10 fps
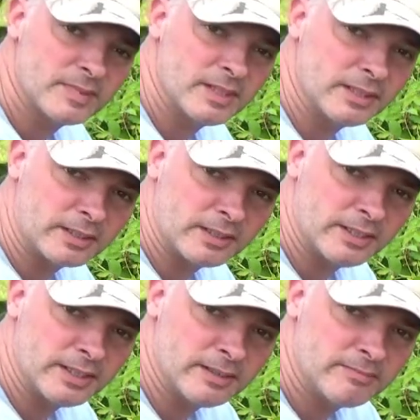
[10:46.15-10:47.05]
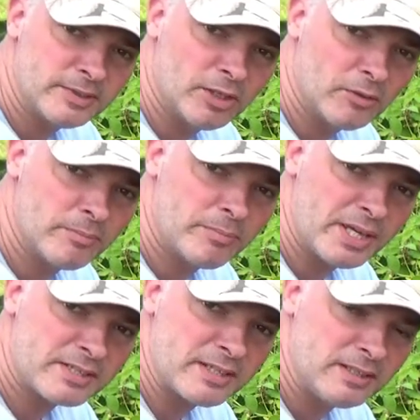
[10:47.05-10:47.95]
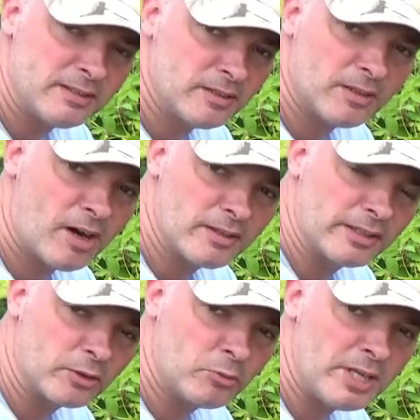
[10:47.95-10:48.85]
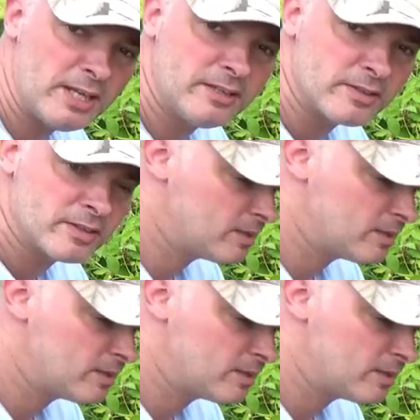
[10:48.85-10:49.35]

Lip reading: little, pesky, odd little weed is,